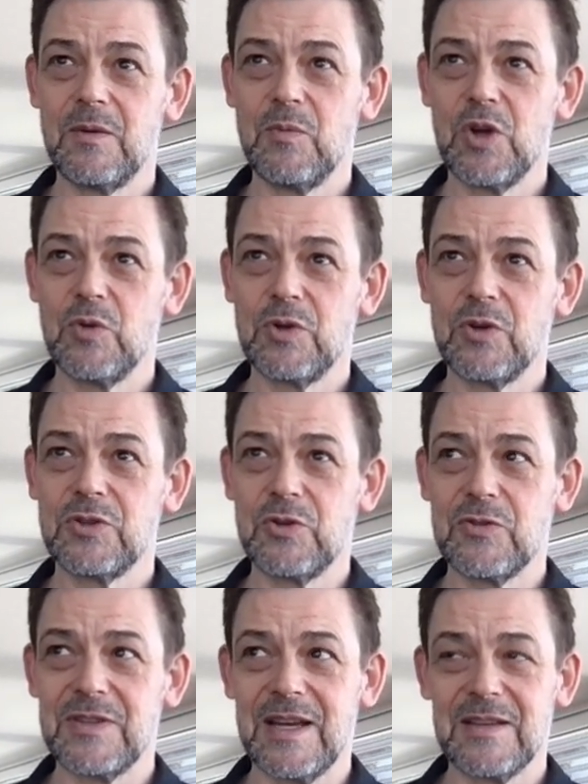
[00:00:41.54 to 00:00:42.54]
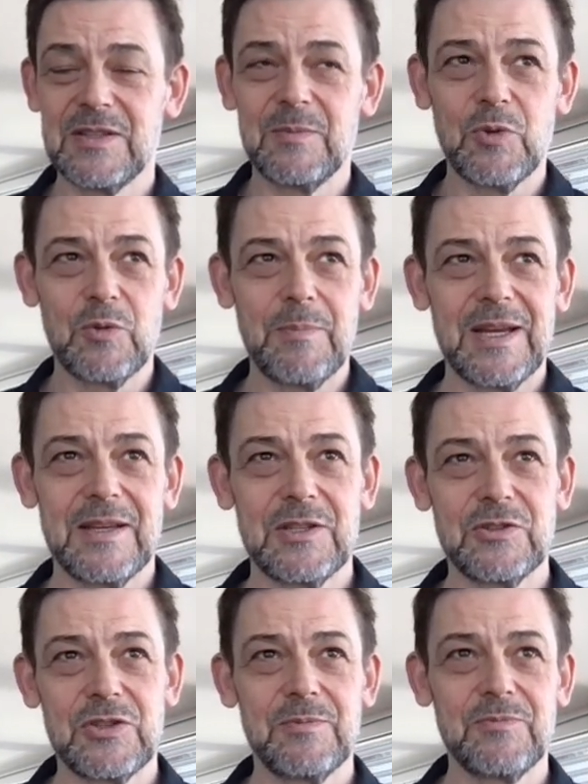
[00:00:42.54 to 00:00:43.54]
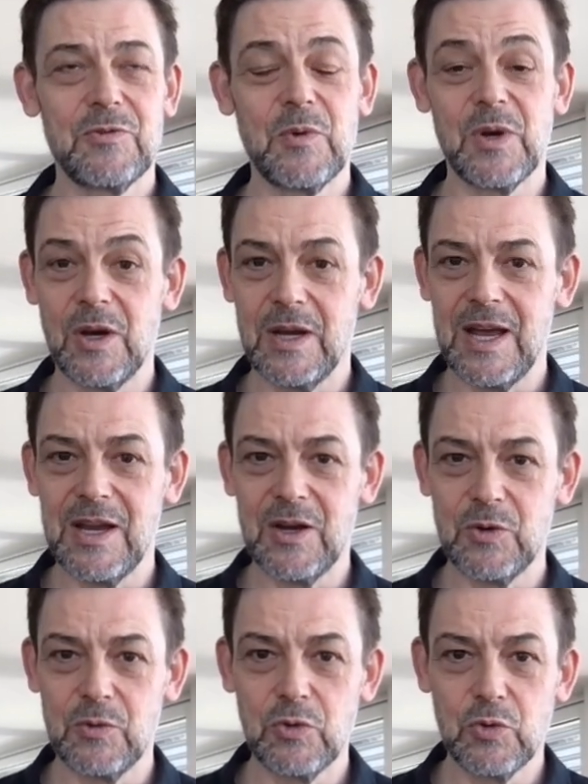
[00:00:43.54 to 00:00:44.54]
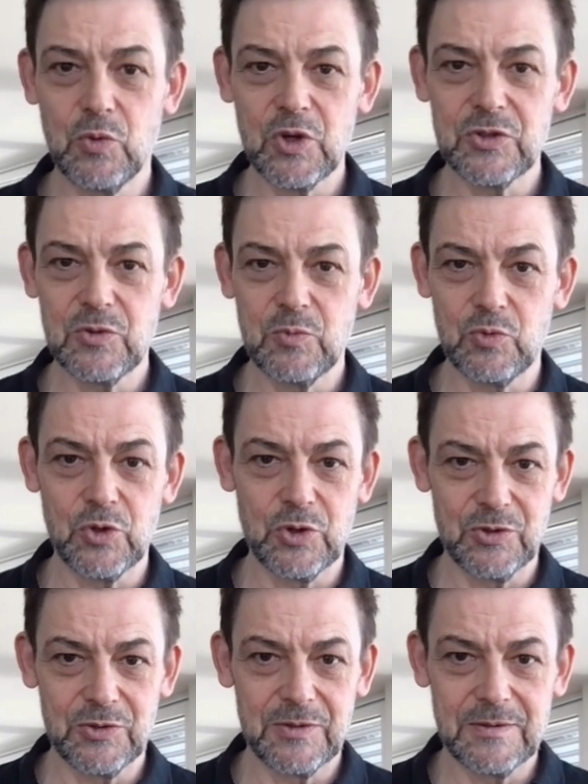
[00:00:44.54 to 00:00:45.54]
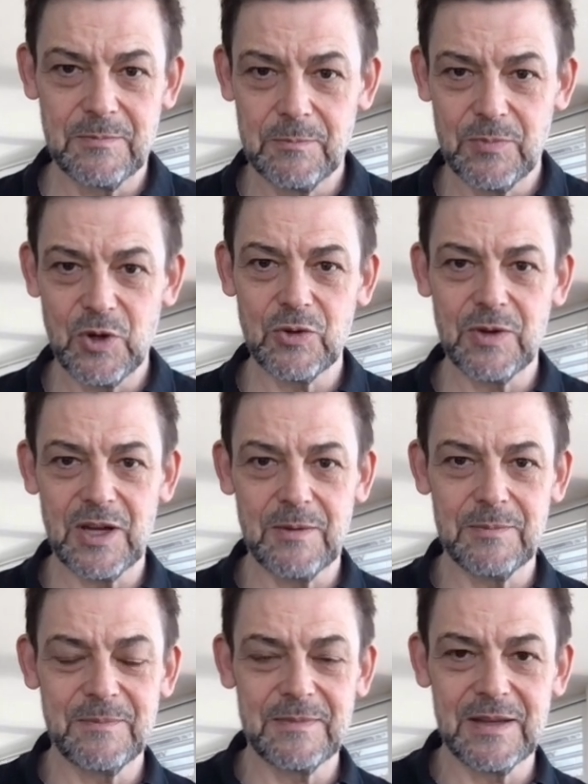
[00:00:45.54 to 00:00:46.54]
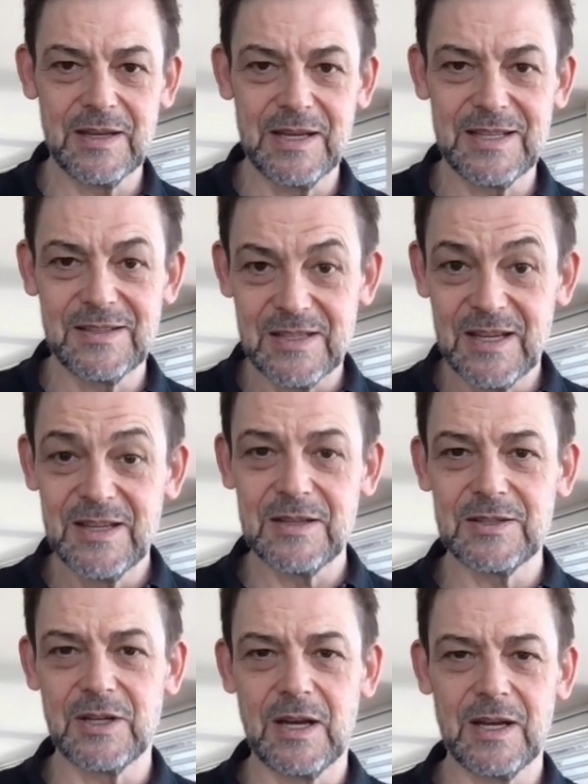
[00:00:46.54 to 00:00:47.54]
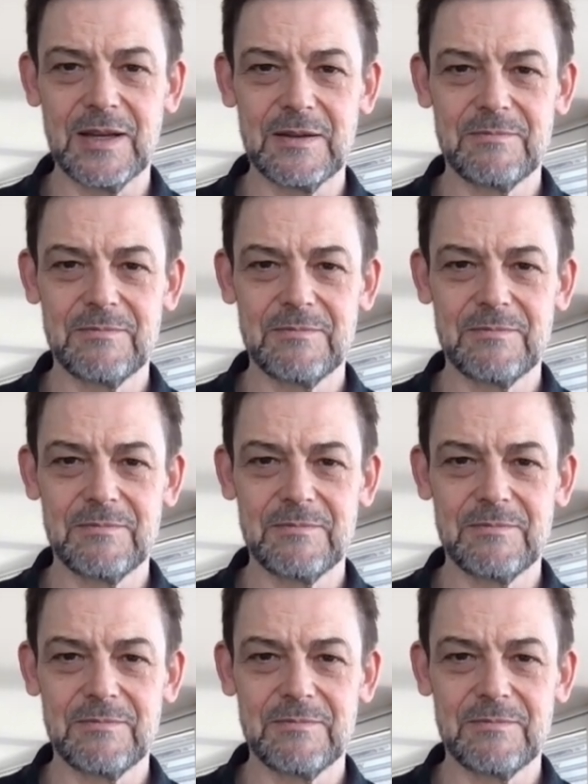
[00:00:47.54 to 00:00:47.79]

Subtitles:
We will use that simple mechanism for our Hello Quantum World program, an 8-sided die.